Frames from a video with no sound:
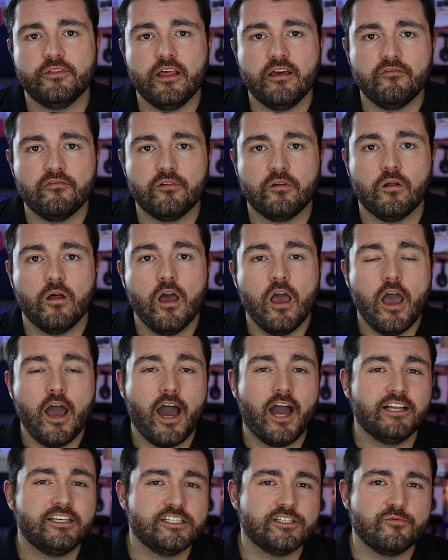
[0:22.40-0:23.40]
level,
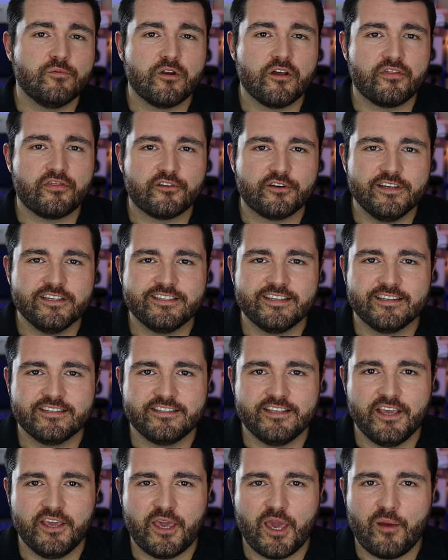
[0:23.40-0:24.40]
I just want a three
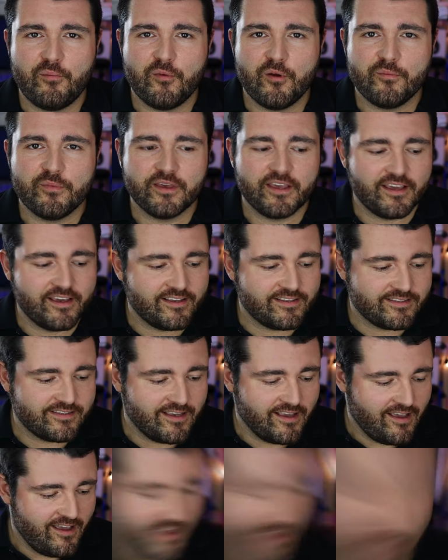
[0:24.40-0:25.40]
sixty camera because
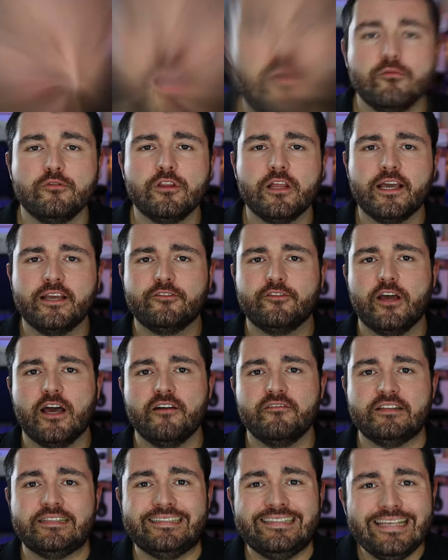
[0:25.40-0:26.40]
I would like to
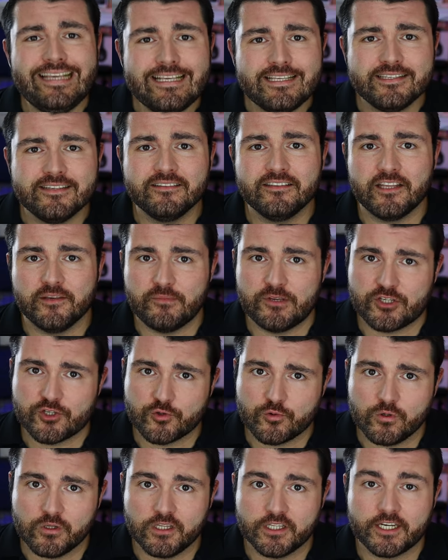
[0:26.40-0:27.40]
have a decent image
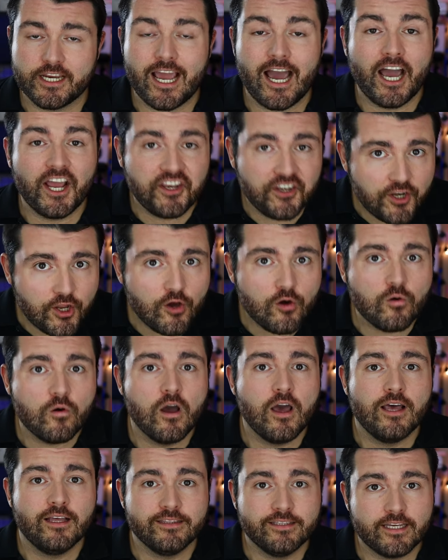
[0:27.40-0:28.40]
quality. I know
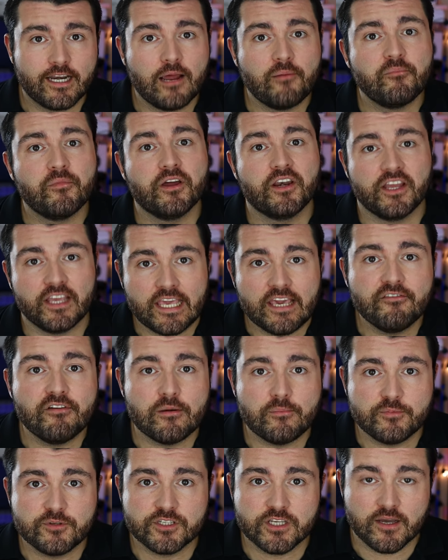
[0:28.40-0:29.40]
that I'm gonna give
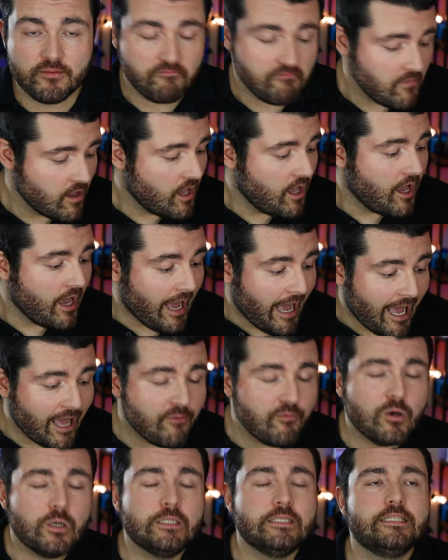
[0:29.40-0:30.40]
up some. I
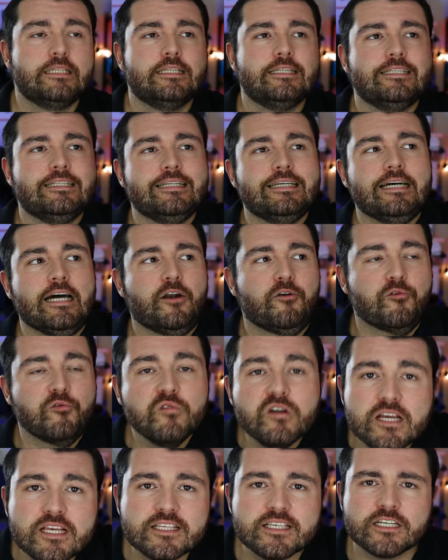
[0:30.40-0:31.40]
want a
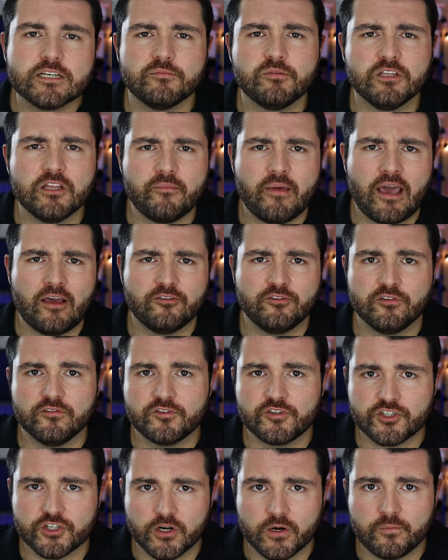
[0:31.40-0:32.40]
reasonable amount
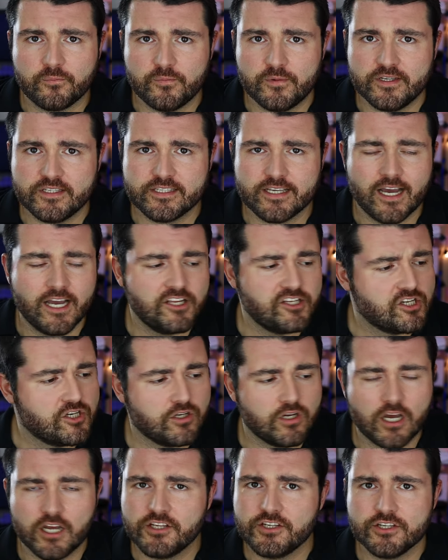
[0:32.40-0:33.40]
of sharpness. I
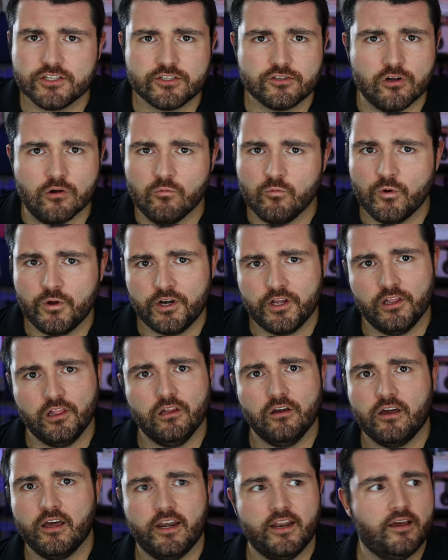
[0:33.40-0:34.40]
don't. I just don't wanna
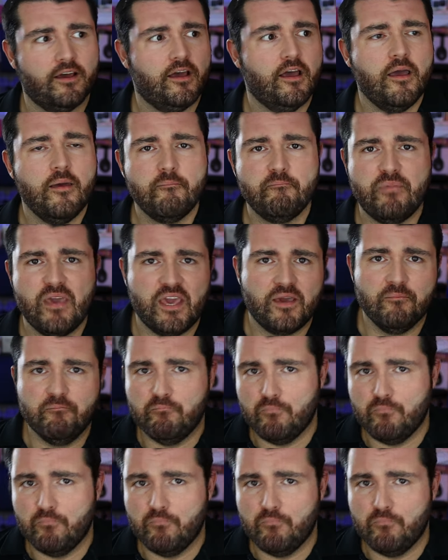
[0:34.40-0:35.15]
look at a big